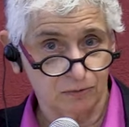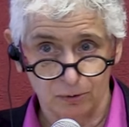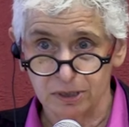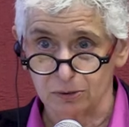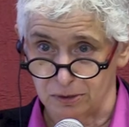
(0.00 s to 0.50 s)
of
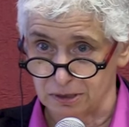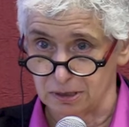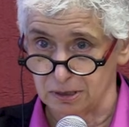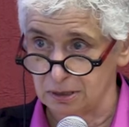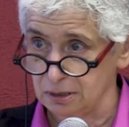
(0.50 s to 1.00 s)

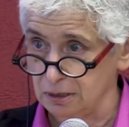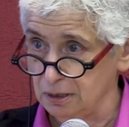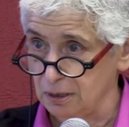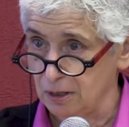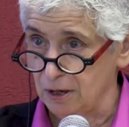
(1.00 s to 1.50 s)
resources.
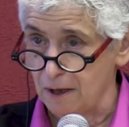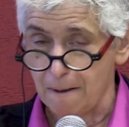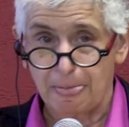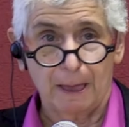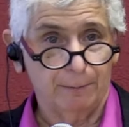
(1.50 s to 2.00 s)

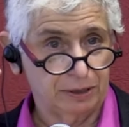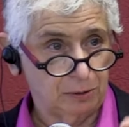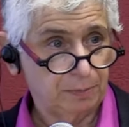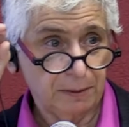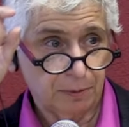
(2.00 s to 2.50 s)
But
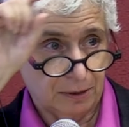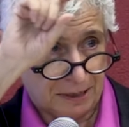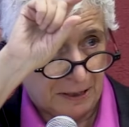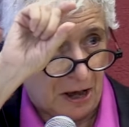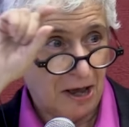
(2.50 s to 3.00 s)
the people
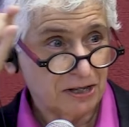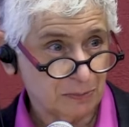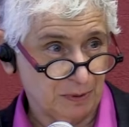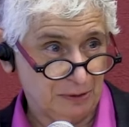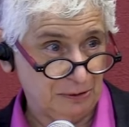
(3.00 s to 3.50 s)
in the
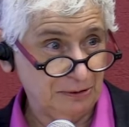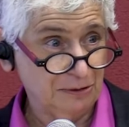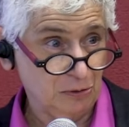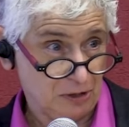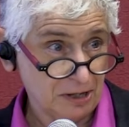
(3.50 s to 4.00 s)
hospital
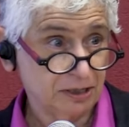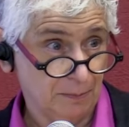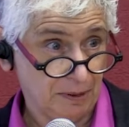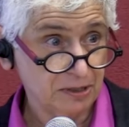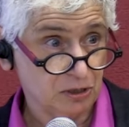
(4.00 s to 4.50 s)
who cut the
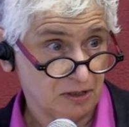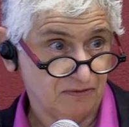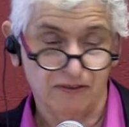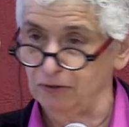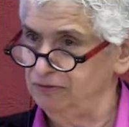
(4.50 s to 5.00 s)
budget
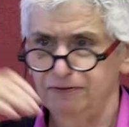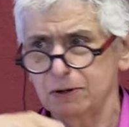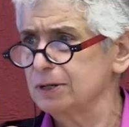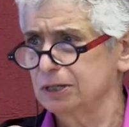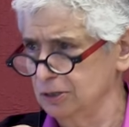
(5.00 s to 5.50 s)
felt
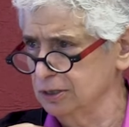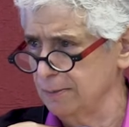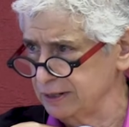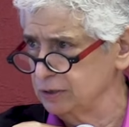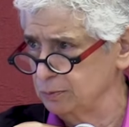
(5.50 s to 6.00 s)
very good
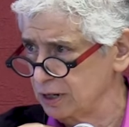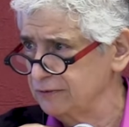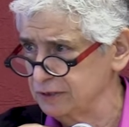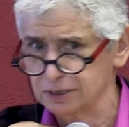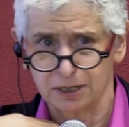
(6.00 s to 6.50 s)
about the
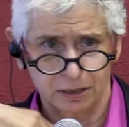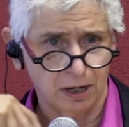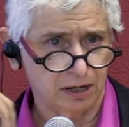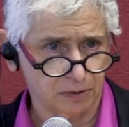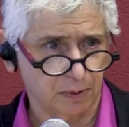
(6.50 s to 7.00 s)
profits that the
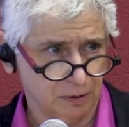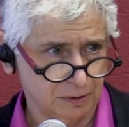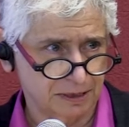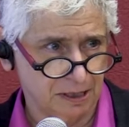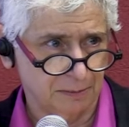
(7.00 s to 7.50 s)
hospital
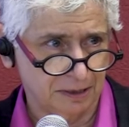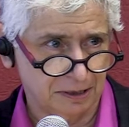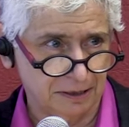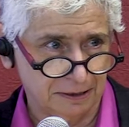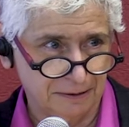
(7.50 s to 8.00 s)
was now
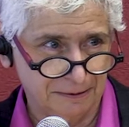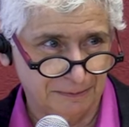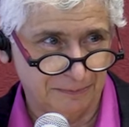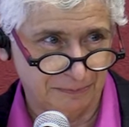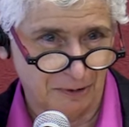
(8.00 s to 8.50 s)
making,
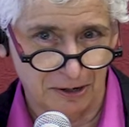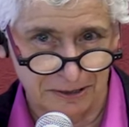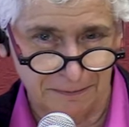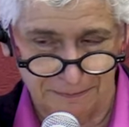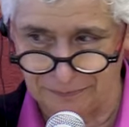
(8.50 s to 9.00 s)
right?